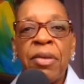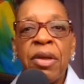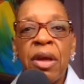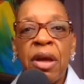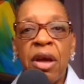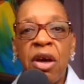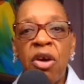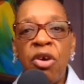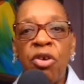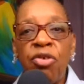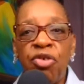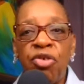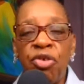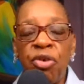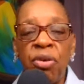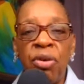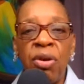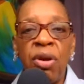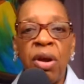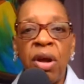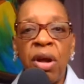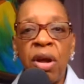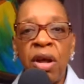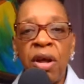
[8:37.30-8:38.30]

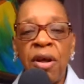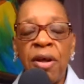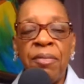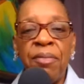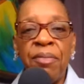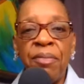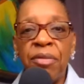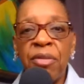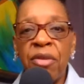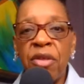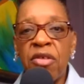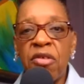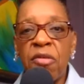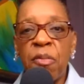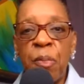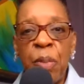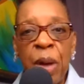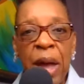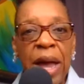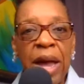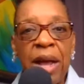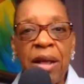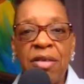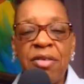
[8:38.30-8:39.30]
culture
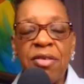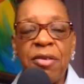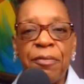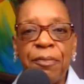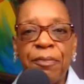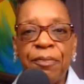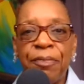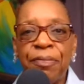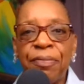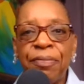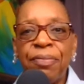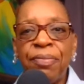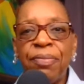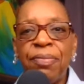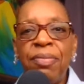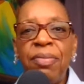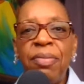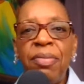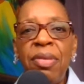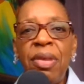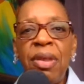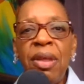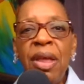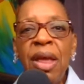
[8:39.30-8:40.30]
space
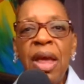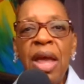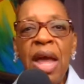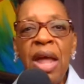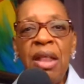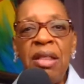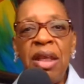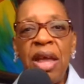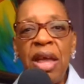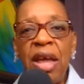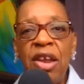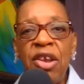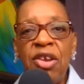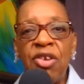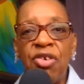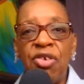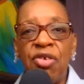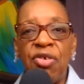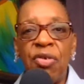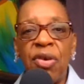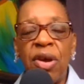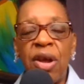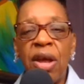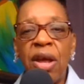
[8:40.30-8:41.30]
in the
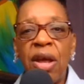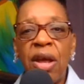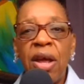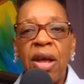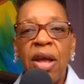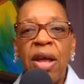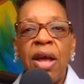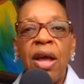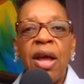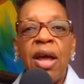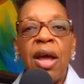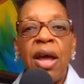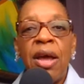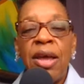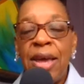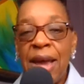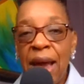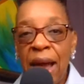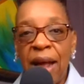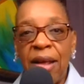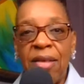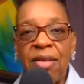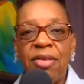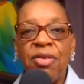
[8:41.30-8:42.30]
industry.
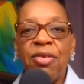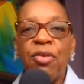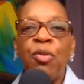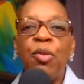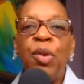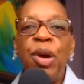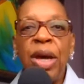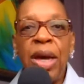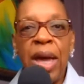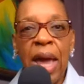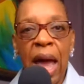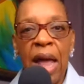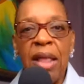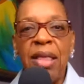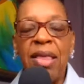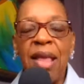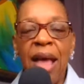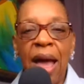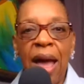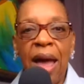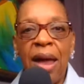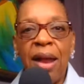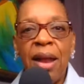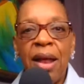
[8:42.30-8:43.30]
Yes, we get
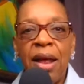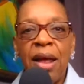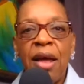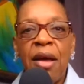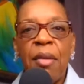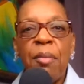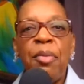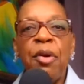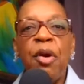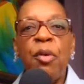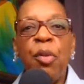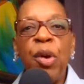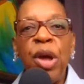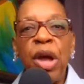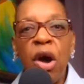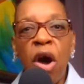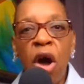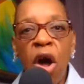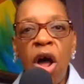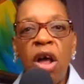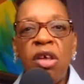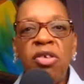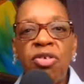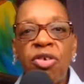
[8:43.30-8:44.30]
that. But we
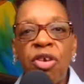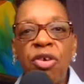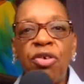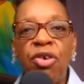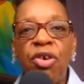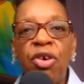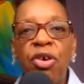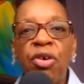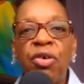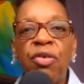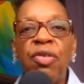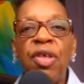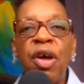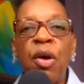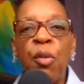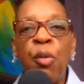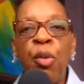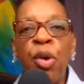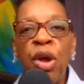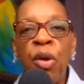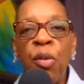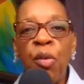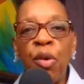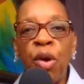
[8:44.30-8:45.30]
also knew that
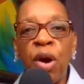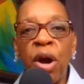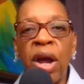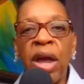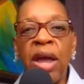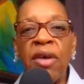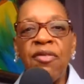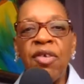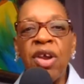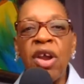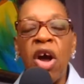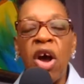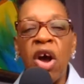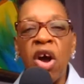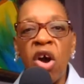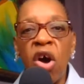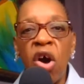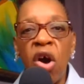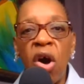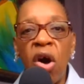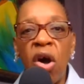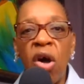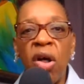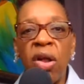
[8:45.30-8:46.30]
we were given a
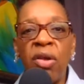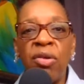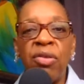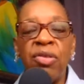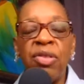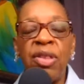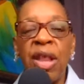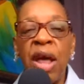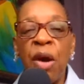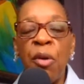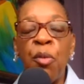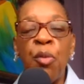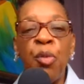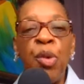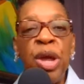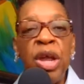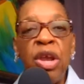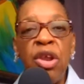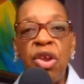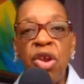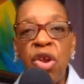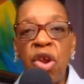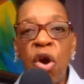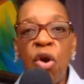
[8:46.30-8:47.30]
call, that
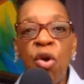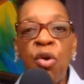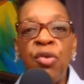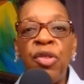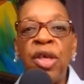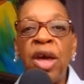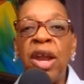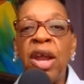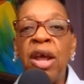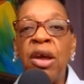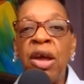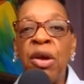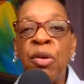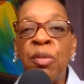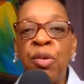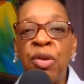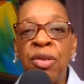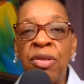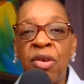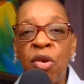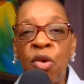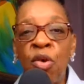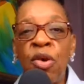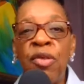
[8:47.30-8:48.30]
we know that it
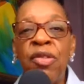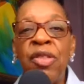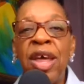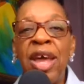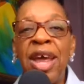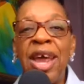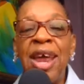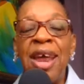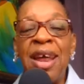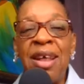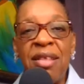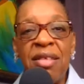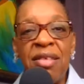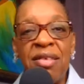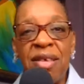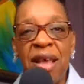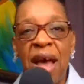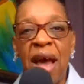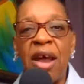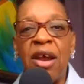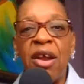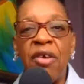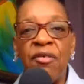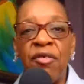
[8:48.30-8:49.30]
was on the
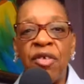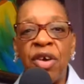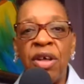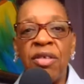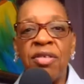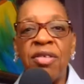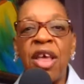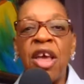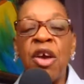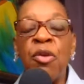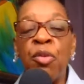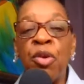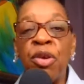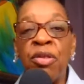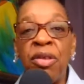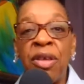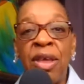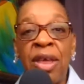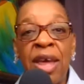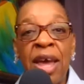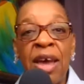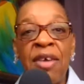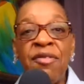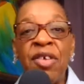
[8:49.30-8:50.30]
inside of us. It was
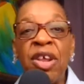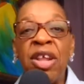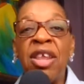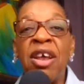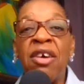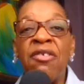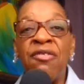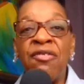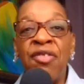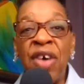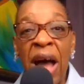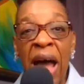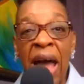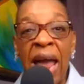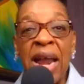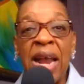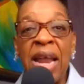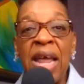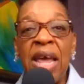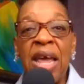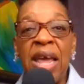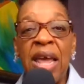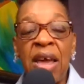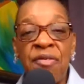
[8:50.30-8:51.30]

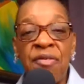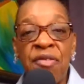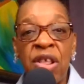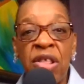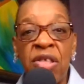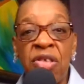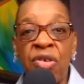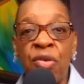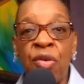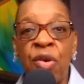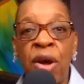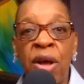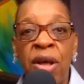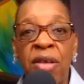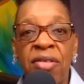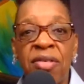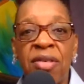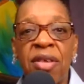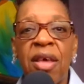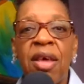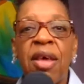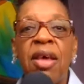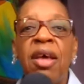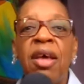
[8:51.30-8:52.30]
divinely given to us